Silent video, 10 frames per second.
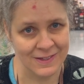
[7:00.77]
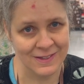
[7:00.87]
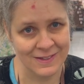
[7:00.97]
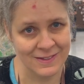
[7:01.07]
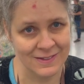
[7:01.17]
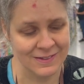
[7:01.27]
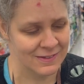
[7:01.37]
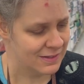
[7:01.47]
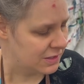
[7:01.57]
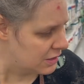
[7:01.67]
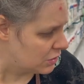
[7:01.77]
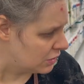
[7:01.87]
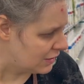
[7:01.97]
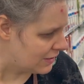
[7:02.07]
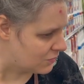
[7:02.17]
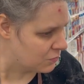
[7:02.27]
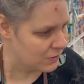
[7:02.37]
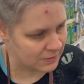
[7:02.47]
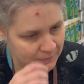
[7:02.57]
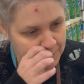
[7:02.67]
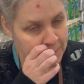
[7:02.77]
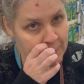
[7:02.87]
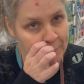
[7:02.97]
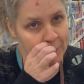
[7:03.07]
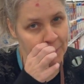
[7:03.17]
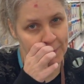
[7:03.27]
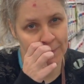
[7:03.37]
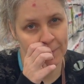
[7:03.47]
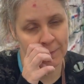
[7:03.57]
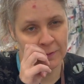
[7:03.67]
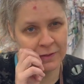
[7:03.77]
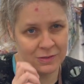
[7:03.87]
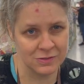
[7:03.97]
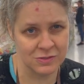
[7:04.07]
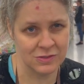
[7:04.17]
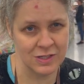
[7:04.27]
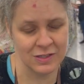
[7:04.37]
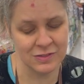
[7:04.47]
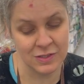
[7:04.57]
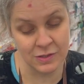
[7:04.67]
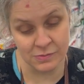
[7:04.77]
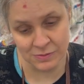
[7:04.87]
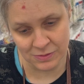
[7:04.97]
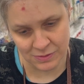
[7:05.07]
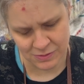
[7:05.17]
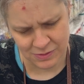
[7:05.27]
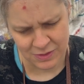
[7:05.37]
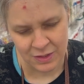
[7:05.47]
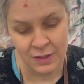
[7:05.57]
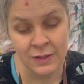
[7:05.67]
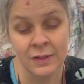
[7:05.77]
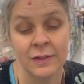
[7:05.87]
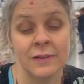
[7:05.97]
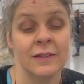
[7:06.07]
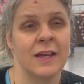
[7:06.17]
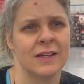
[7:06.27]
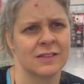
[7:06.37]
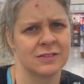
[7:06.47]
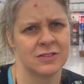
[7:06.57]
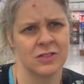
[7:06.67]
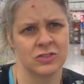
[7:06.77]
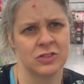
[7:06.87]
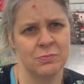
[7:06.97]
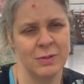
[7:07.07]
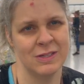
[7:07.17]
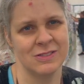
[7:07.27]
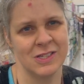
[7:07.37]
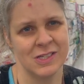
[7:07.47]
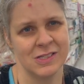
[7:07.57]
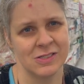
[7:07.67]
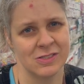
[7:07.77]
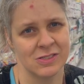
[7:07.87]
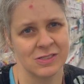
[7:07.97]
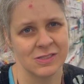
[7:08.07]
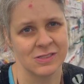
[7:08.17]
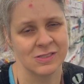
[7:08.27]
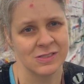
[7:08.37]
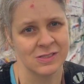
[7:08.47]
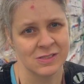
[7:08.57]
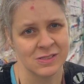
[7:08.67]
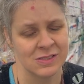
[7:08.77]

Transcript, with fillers: You did good. Like what could I put on the list? Whatever. Just whatever you want. Like sausage biscuits. Okay.